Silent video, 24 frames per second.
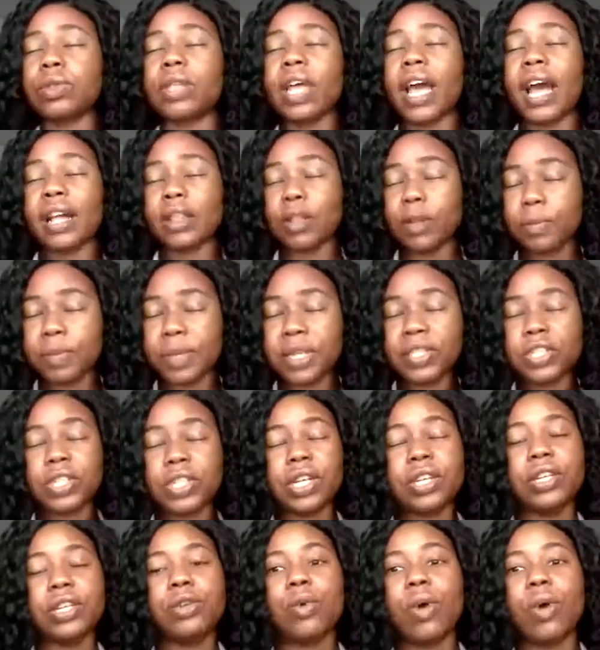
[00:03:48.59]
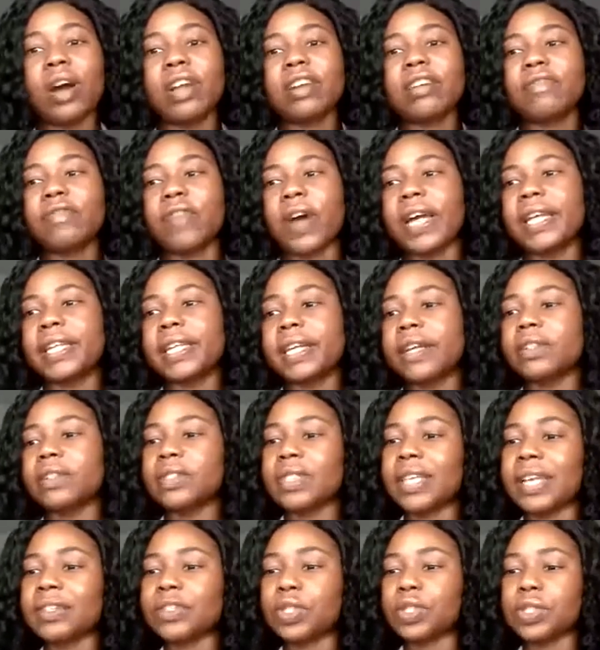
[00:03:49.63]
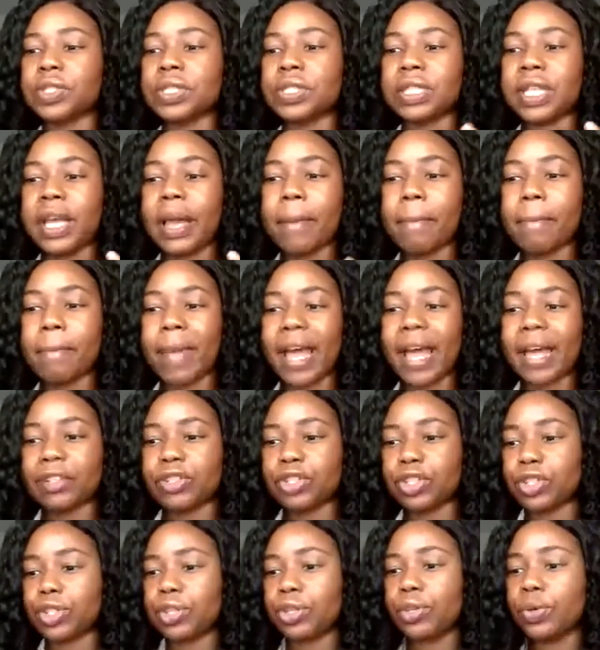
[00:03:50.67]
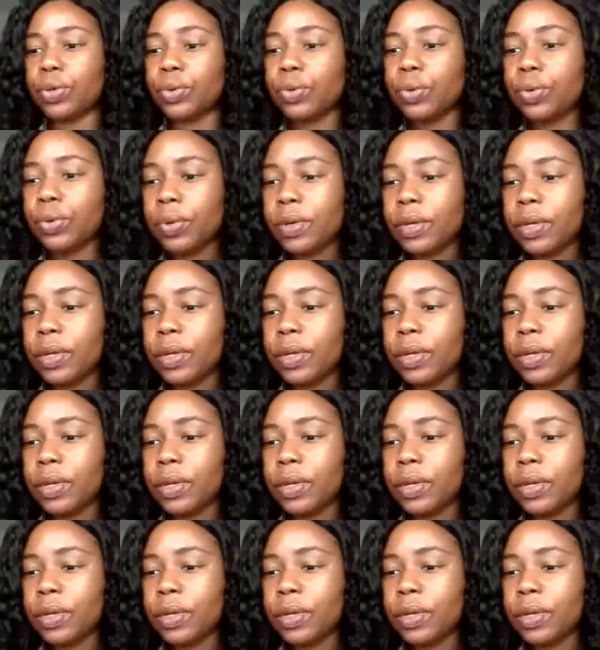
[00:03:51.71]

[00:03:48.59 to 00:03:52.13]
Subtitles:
alopecia and you want to find hair textures that match you,